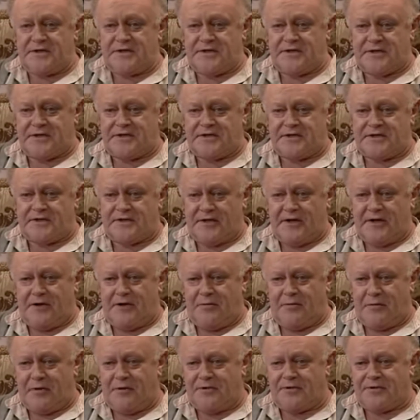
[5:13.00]
it's this
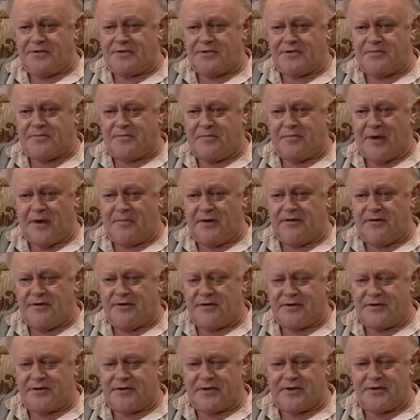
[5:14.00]
thing with Spider
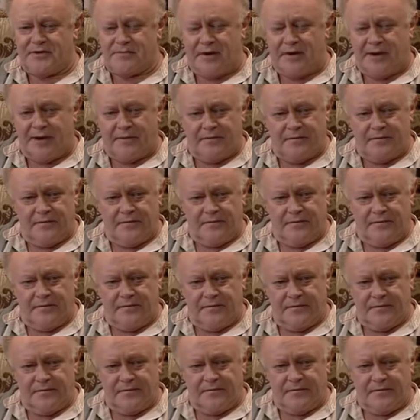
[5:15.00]
Richards, man.
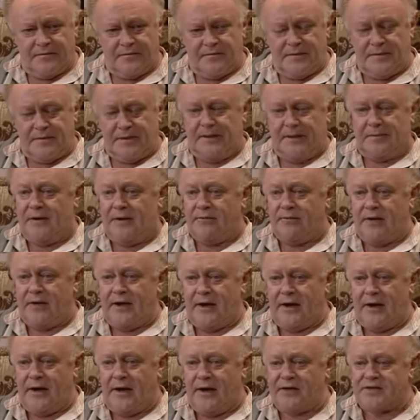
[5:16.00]
She made me
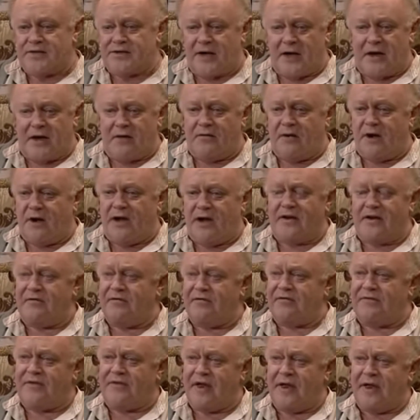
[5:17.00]
realise how
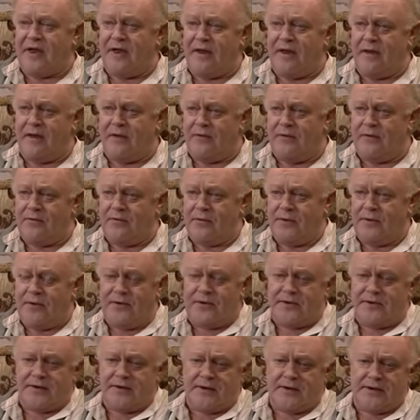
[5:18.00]
unfair the
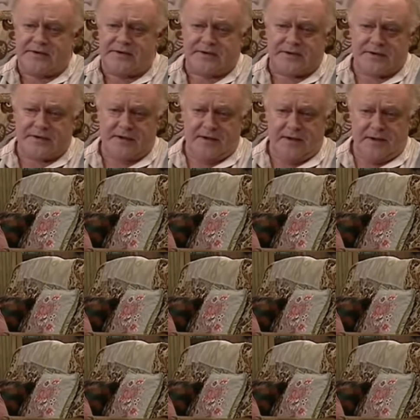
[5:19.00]
world is.